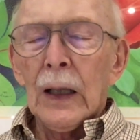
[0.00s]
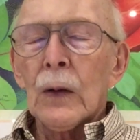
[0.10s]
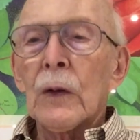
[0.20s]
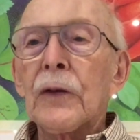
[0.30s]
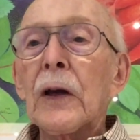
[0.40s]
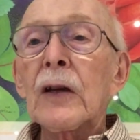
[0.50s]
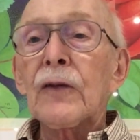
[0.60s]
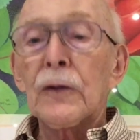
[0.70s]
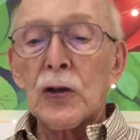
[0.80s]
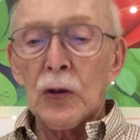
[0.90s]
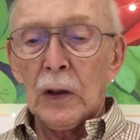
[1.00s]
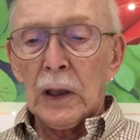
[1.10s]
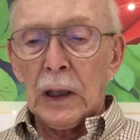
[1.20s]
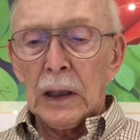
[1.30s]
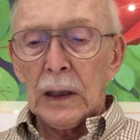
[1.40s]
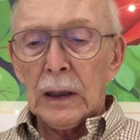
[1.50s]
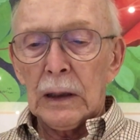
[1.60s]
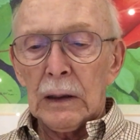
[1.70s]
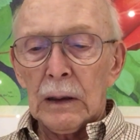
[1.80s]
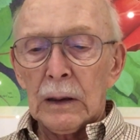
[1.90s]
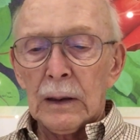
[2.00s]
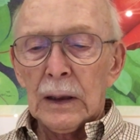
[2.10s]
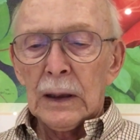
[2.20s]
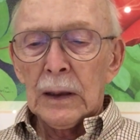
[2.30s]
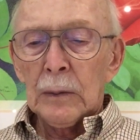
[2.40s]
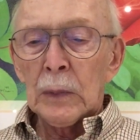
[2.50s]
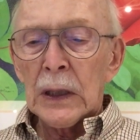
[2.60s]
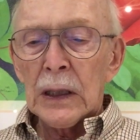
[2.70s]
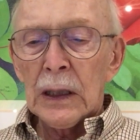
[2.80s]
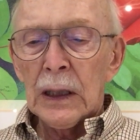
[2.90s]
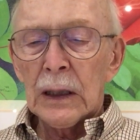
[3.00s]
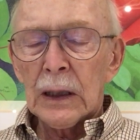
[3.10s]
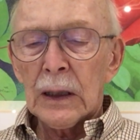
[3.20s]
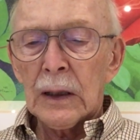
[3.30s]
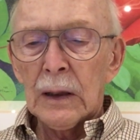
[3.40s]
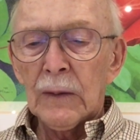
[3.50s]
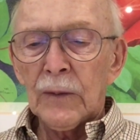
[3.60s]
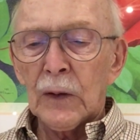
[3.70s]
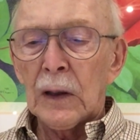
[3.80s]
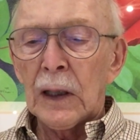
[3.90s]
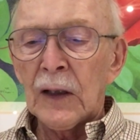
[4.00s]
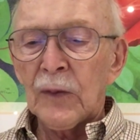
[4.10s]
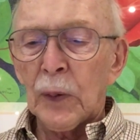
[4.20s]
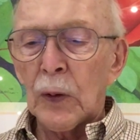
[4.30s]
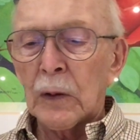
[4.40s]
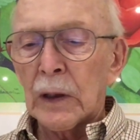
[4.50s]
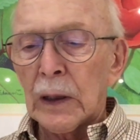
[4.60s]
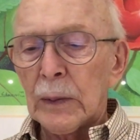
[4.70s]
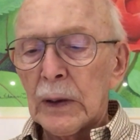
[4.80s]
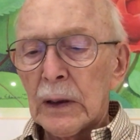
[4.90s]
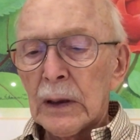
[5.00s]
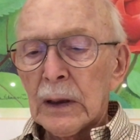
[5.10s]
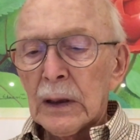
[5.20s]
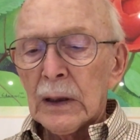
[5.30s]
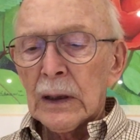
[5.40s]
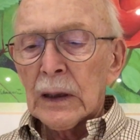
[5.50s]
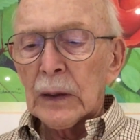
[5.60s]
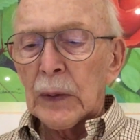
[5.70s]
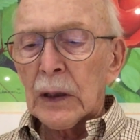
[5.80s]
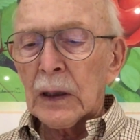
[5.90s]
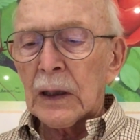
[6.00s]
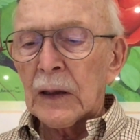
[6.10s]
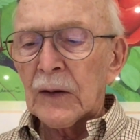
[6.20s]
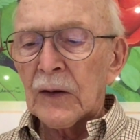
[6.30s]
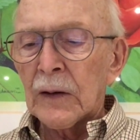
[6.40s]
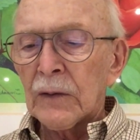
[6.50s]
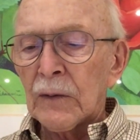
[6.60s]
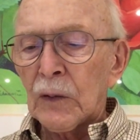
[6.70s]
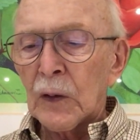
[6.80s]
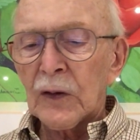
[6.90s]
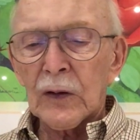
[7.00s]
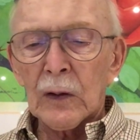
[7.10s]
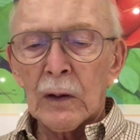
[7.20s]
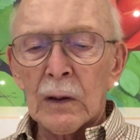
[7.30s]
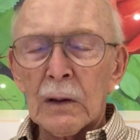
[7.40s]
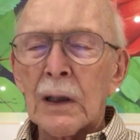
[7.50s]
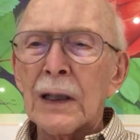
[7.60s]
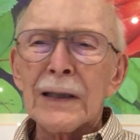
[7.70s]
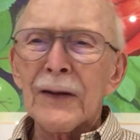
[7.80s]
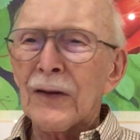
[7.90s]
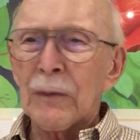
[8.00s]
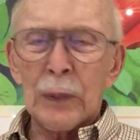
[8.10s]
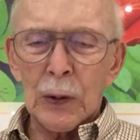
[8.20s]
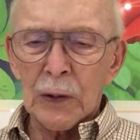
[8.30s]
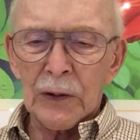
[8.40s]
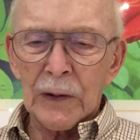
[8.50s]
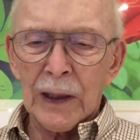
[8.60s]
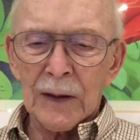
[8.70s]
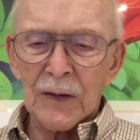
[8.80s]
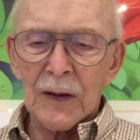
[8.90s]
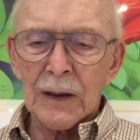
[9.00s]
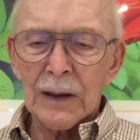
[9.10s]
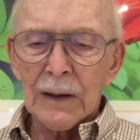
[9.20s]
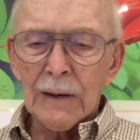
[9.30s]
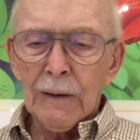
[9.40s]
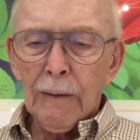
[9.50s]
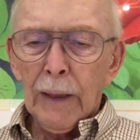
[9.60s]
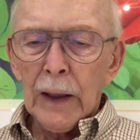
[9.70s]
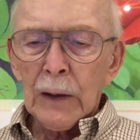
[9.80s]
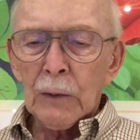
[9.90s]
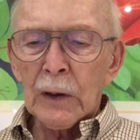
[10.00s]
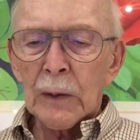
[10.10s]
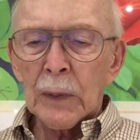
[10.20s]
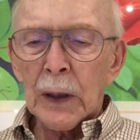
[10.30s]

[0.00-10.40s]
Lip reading: Well, thanks for joining me for today's program. America has given voice to all kinds of poetry, hasn't it? Written by